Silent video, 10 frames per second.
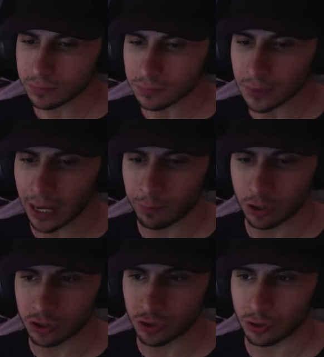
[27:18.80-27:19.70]
I'm
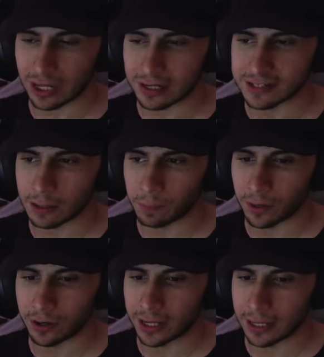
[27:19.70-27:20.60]
going to do the listening
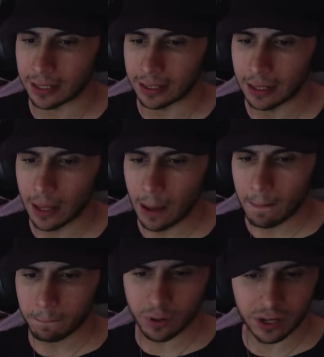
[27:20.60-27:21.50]
party
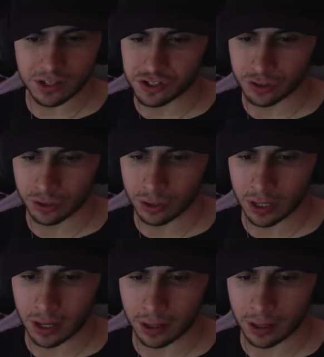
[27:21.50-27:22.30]
pretty soon.